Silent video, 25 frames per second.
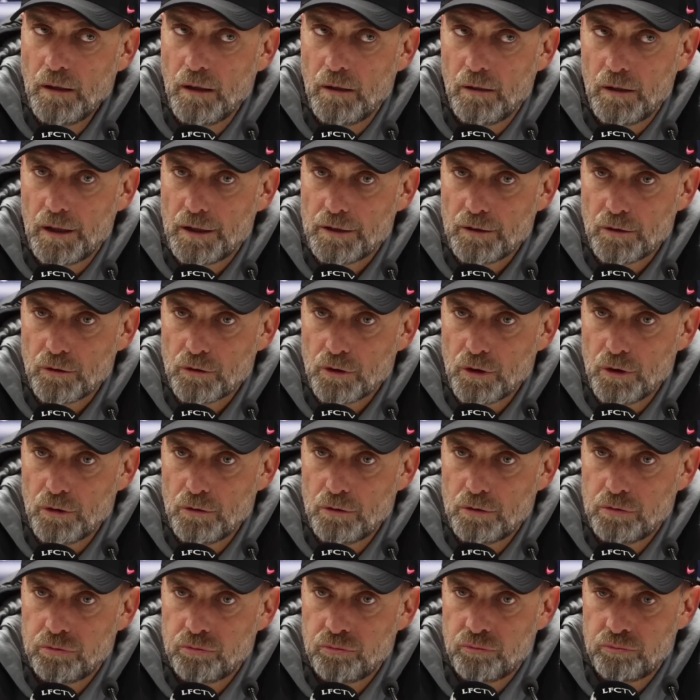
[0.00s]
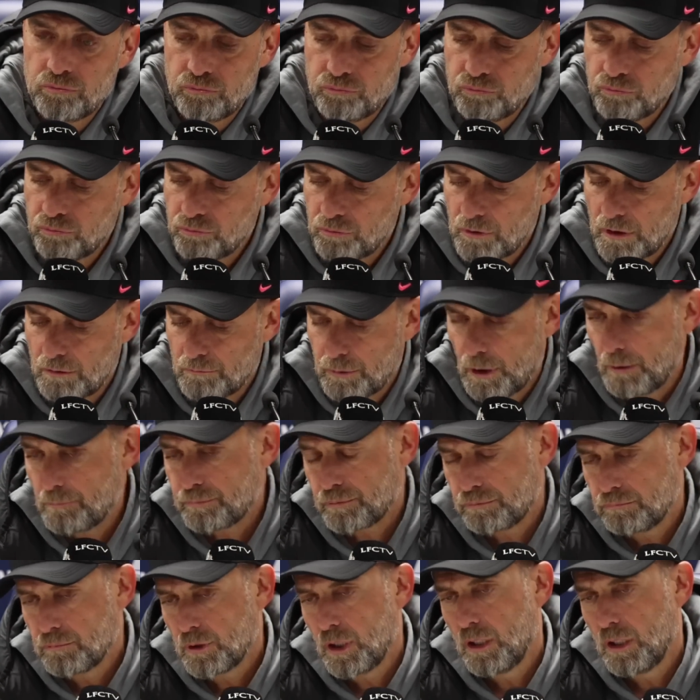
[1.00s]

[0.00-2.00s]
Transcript: Oh, I don't know. What